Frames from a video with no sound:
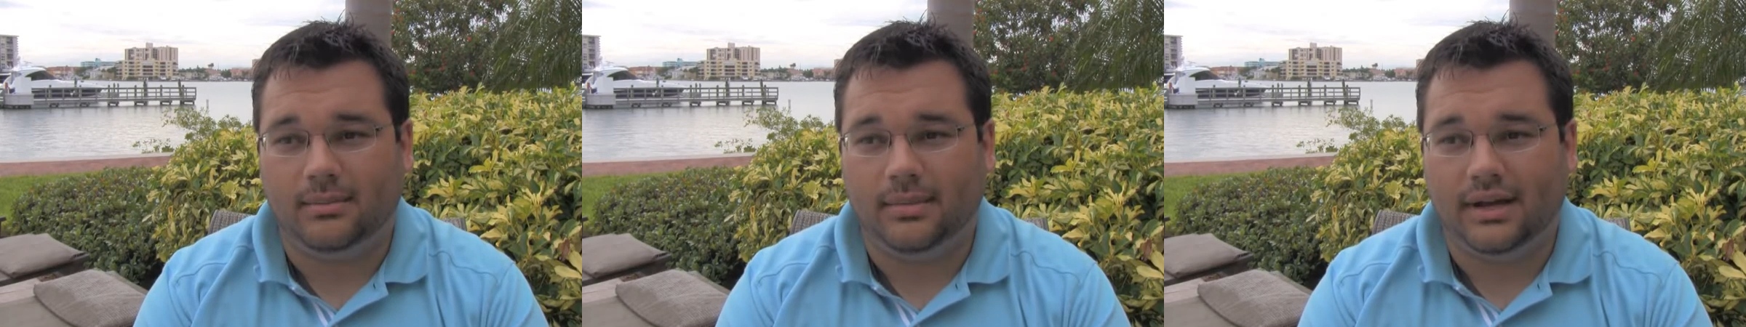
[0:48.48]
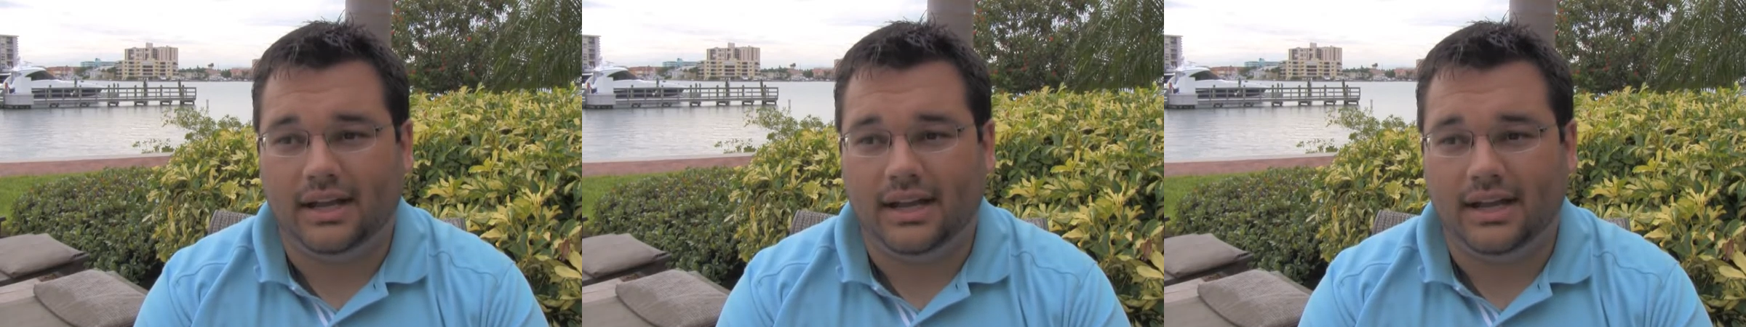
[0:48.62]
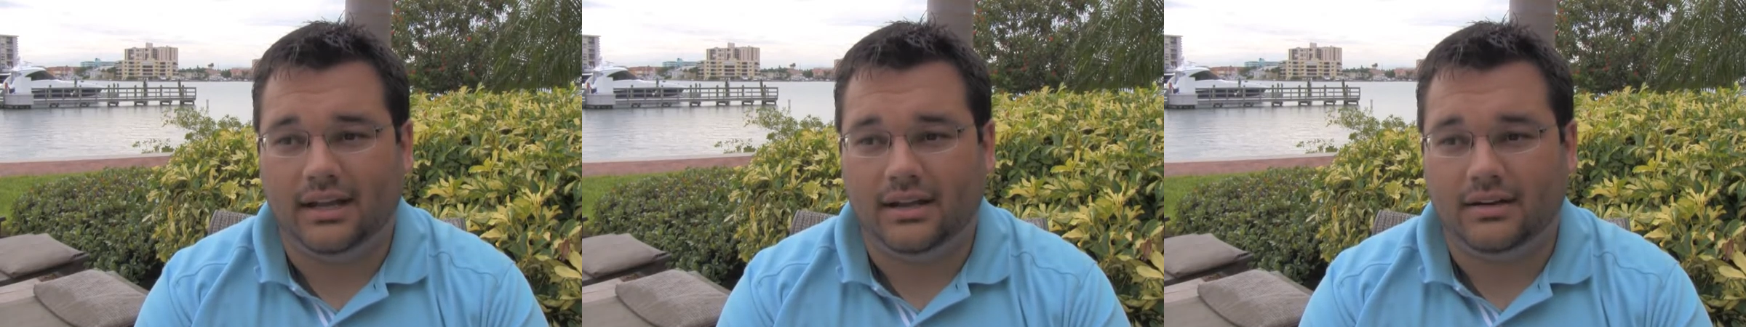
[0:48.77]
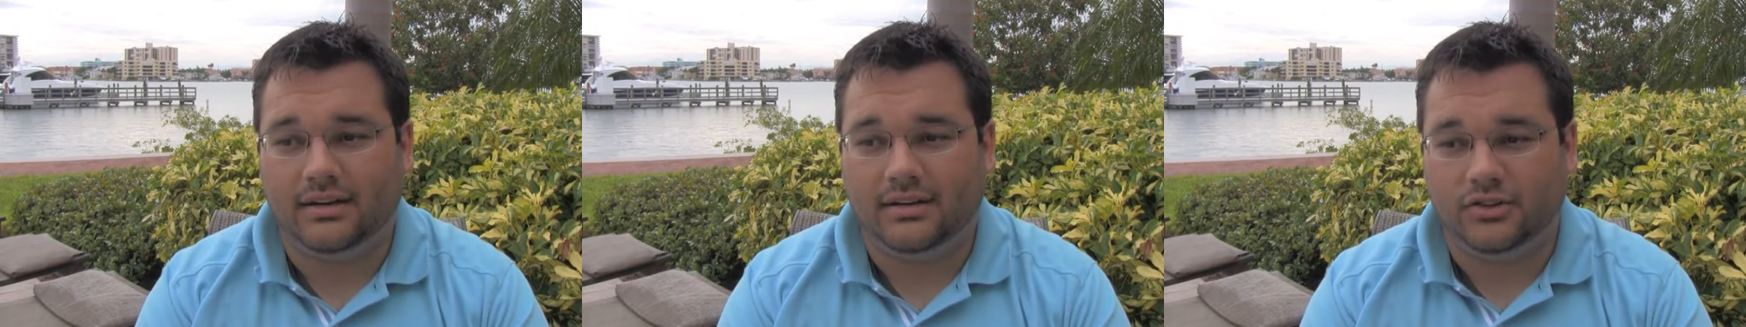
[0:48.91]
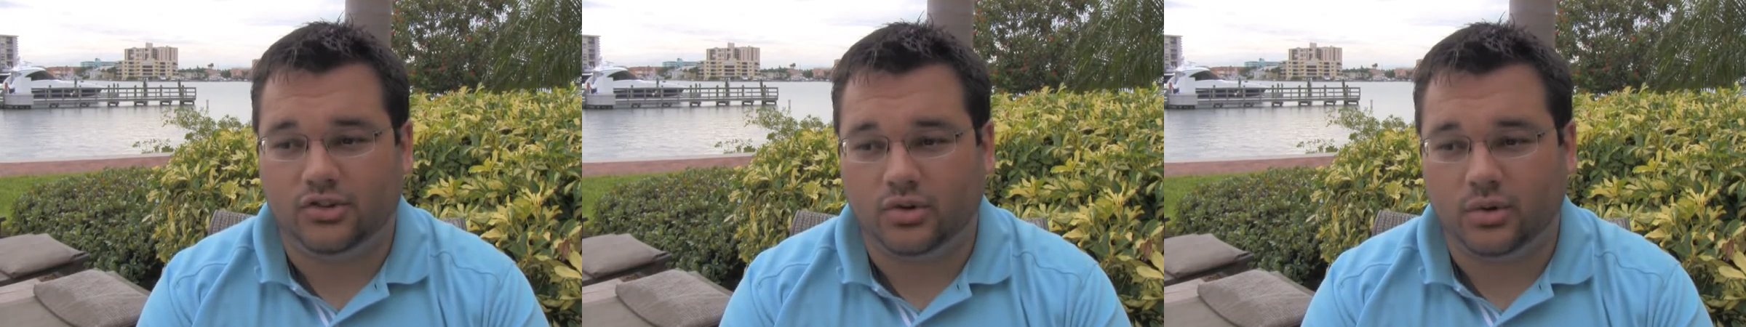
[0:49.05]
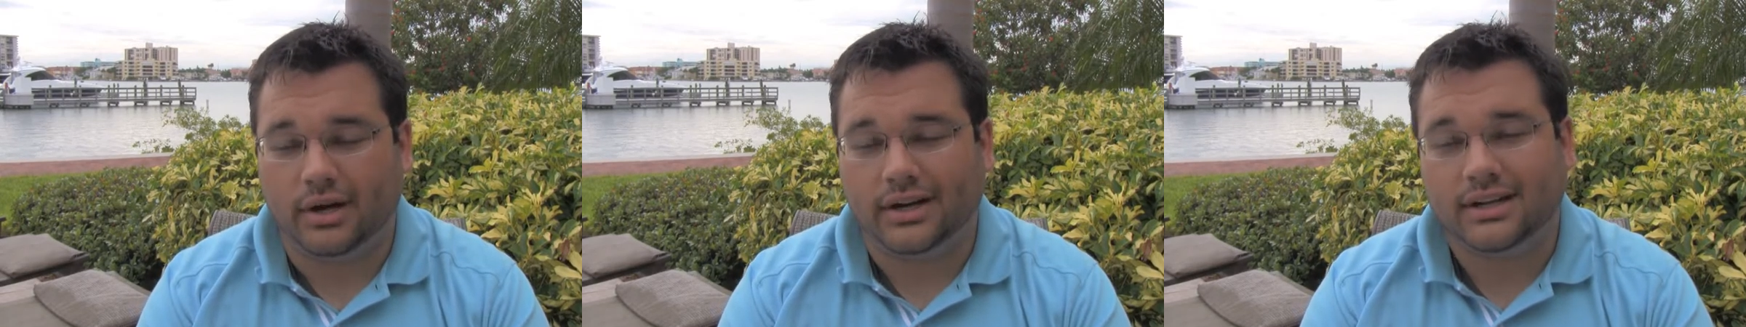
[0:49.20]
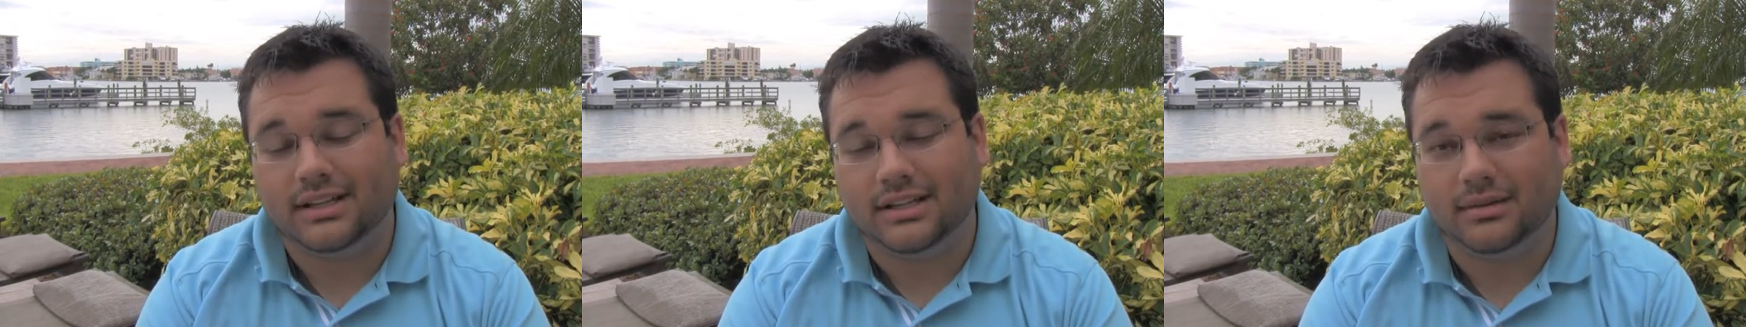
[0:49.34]
and
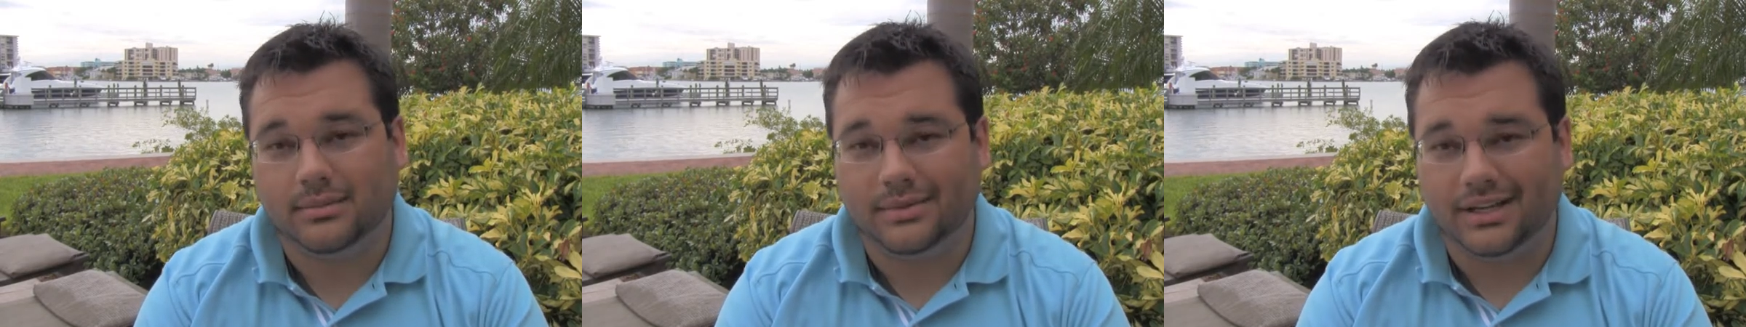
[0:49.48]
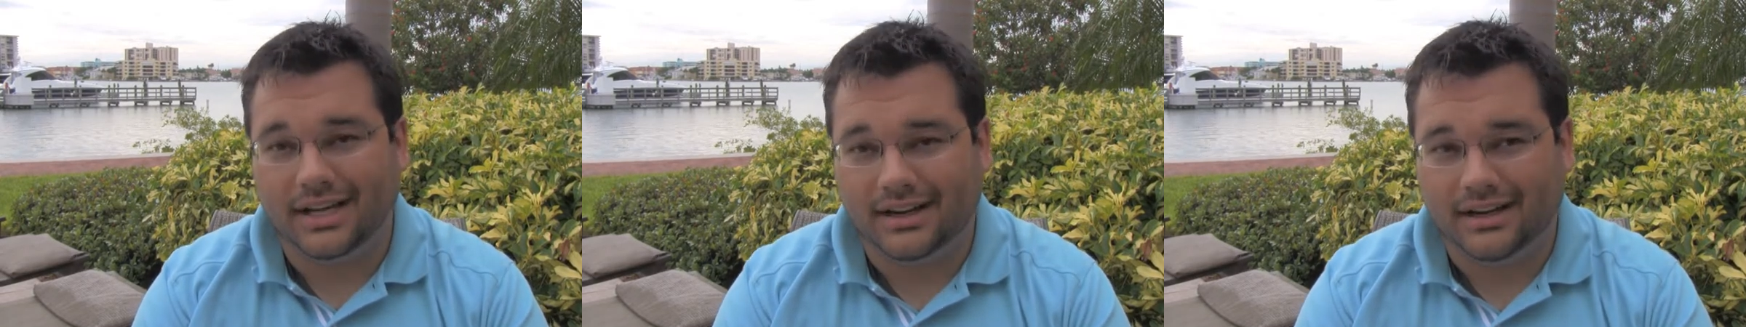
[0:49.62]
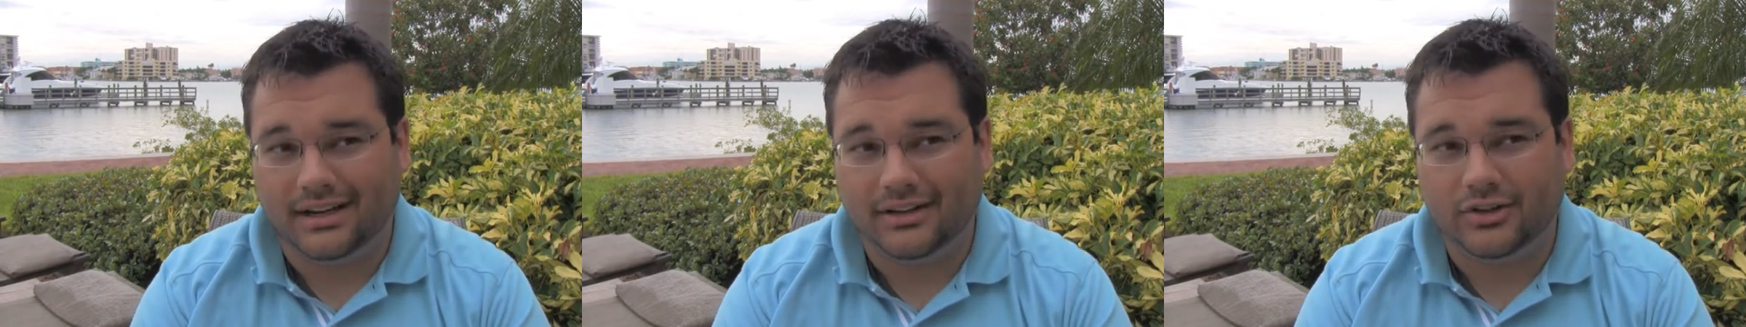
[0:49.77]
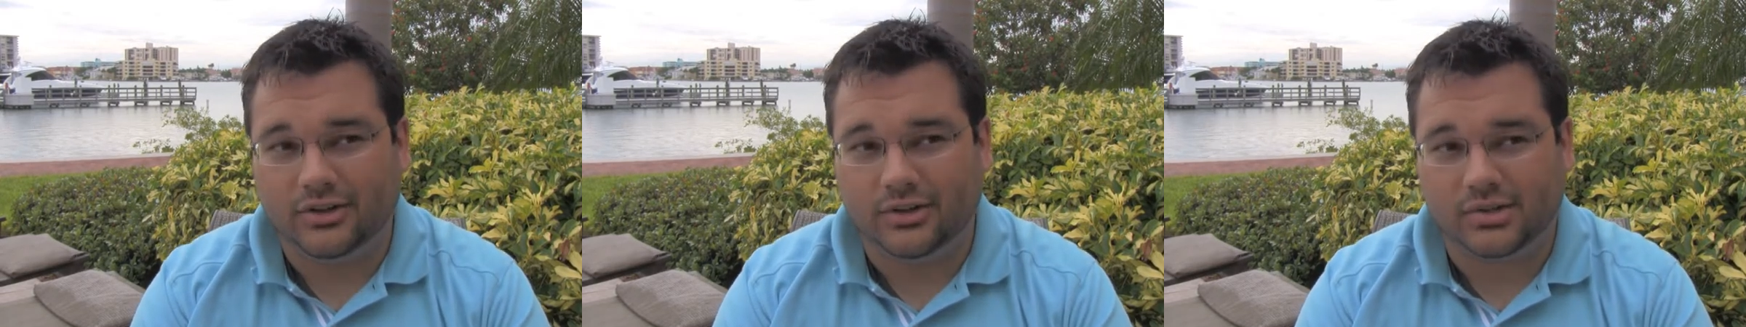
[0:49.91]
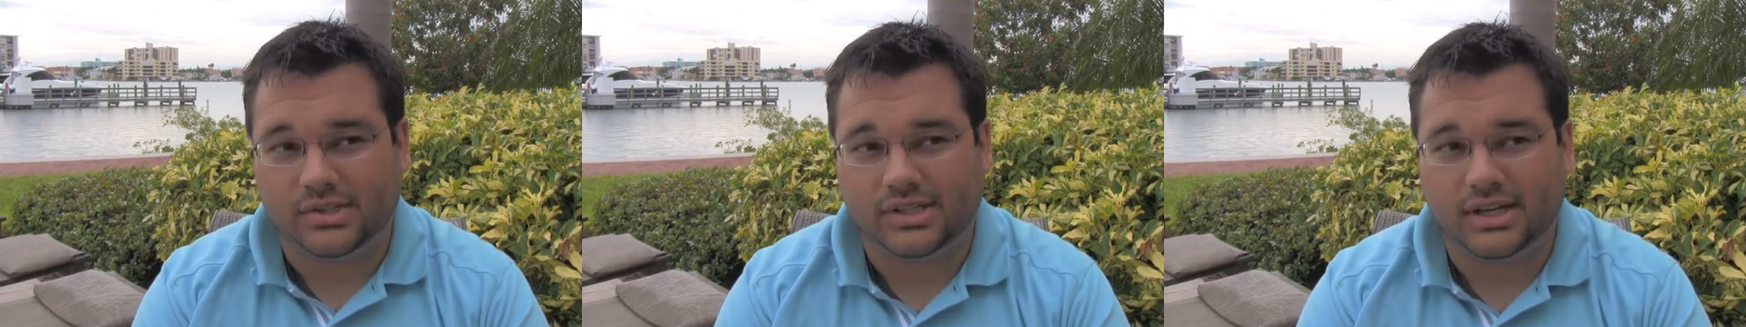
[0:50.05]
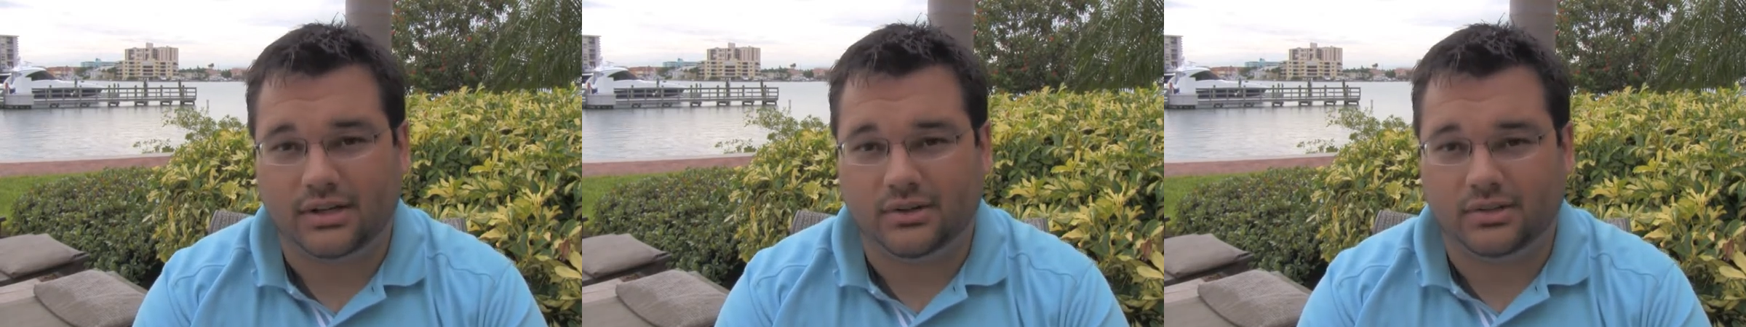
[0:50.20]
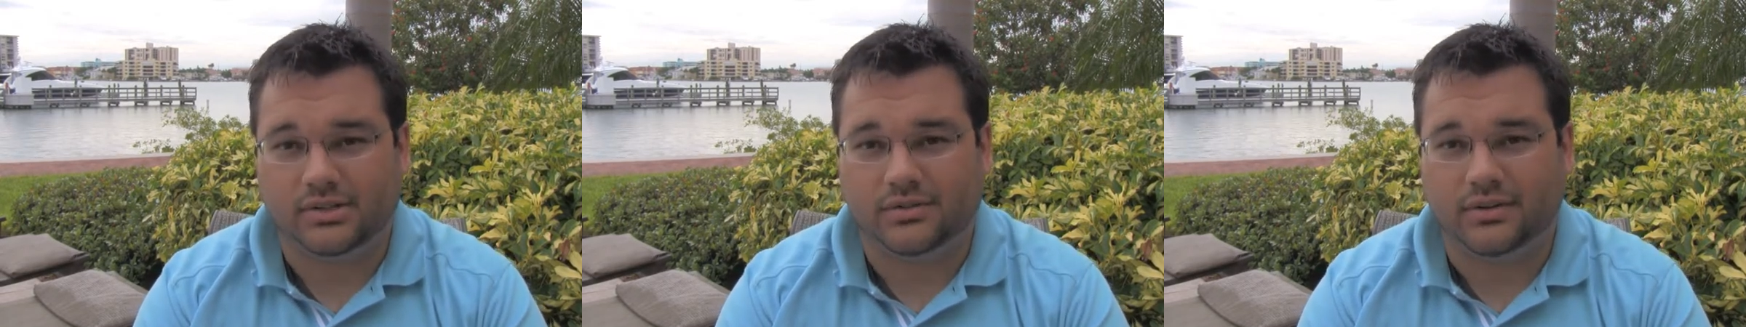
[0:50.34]
directing them down into your
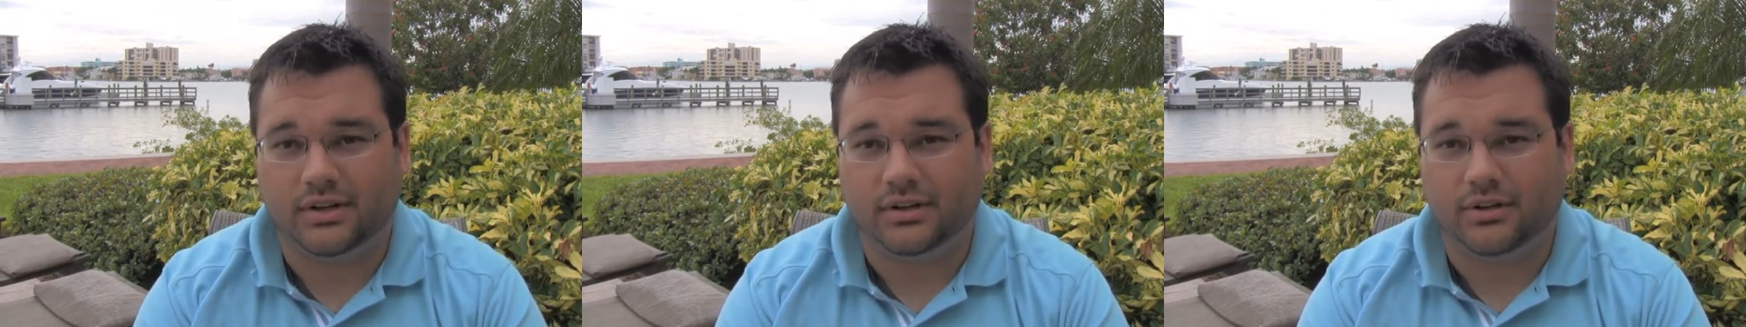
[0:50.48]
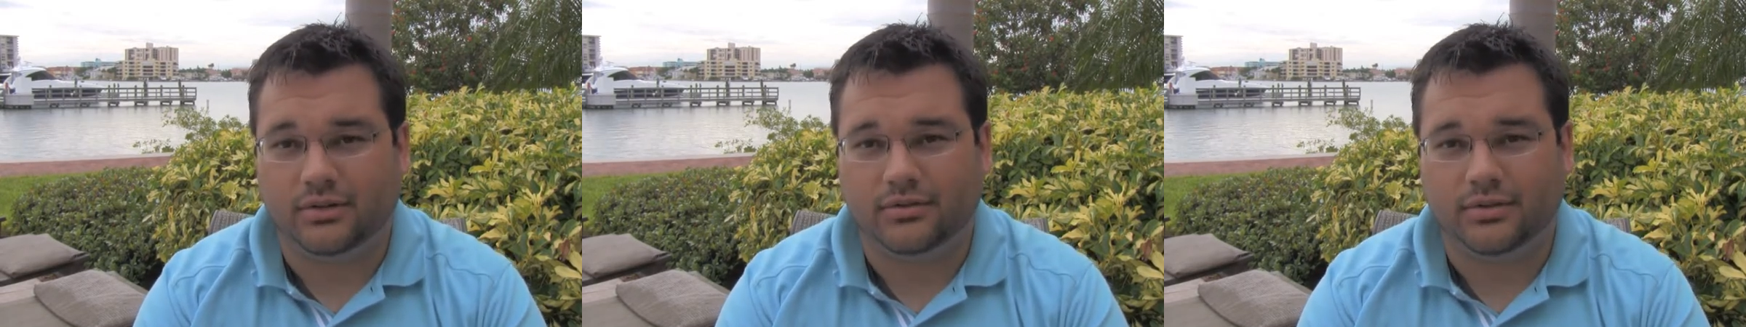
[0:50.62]
sales funnel